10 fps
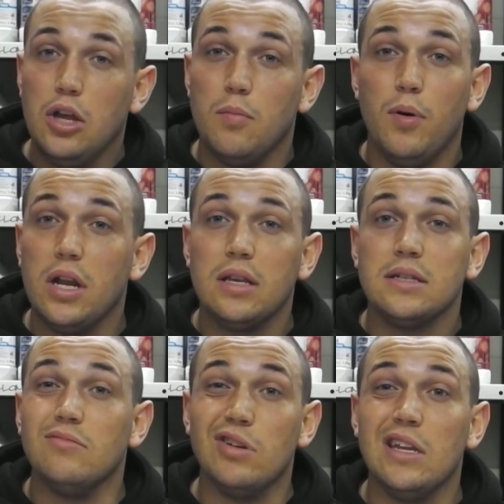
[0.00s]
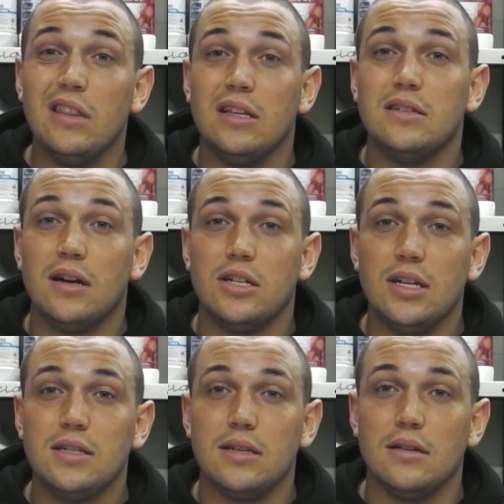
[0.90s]
your body doesn't really need to
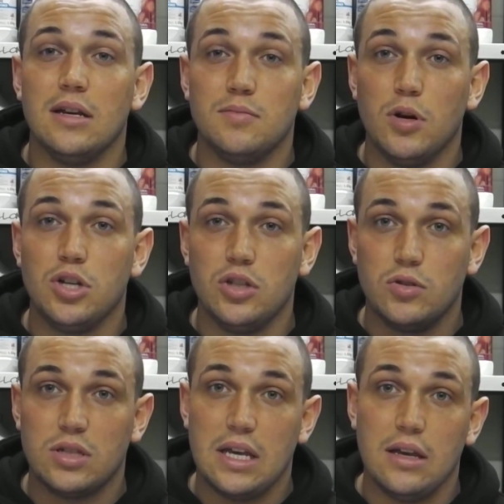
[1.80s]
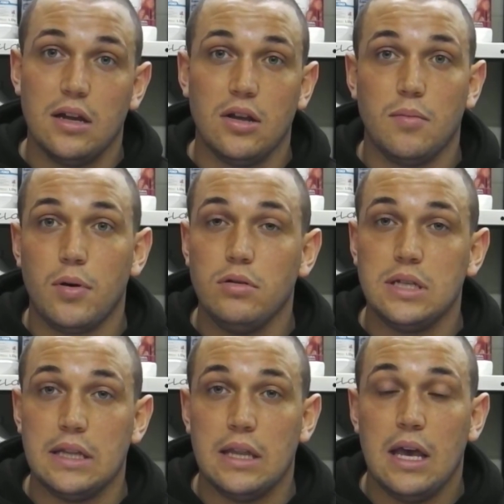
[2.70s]
digest it as much as, say, another
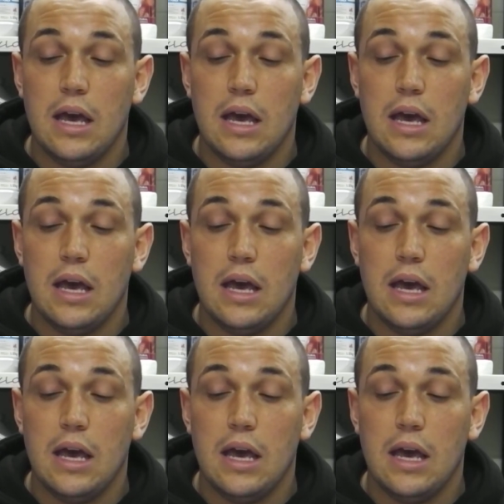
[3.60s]
protein,